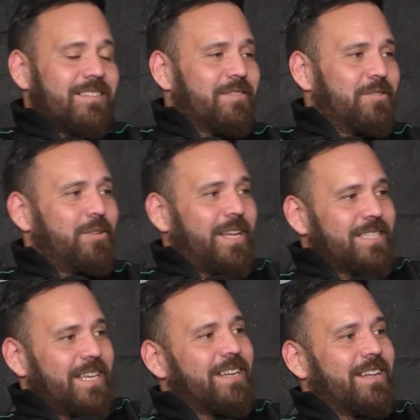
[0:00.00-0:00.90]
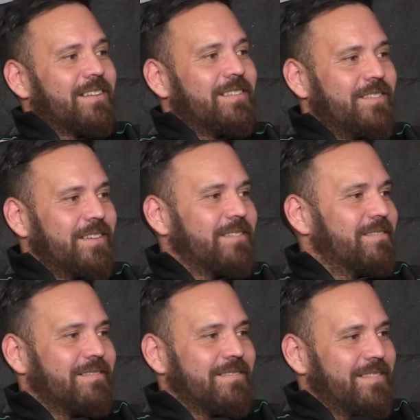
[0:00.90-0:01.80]
you know, a few days later, you
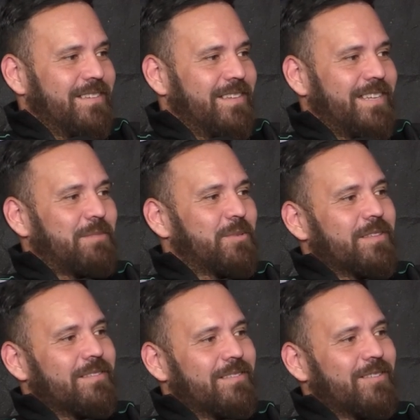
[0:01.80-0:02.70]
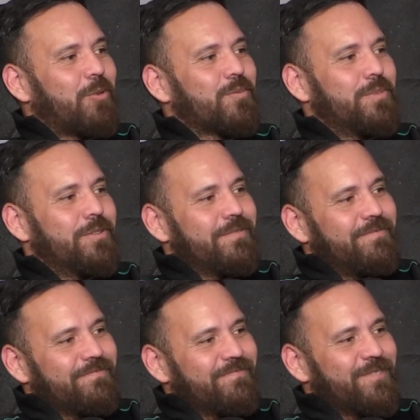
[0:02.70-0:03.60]
get named with the, the golden
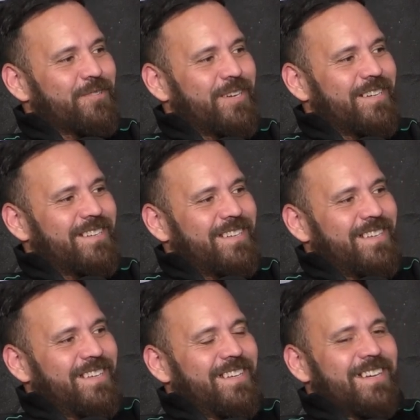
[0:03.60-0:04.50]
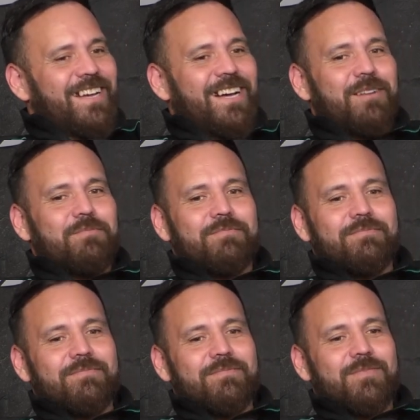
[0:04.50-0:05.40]
boot, right?
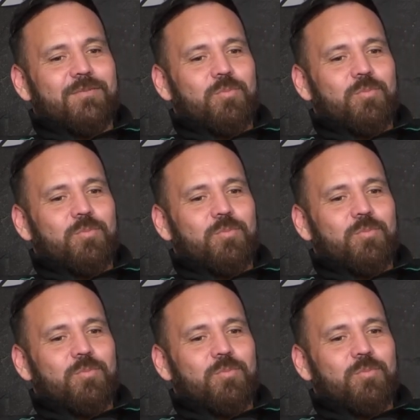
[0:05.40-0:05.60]
Um,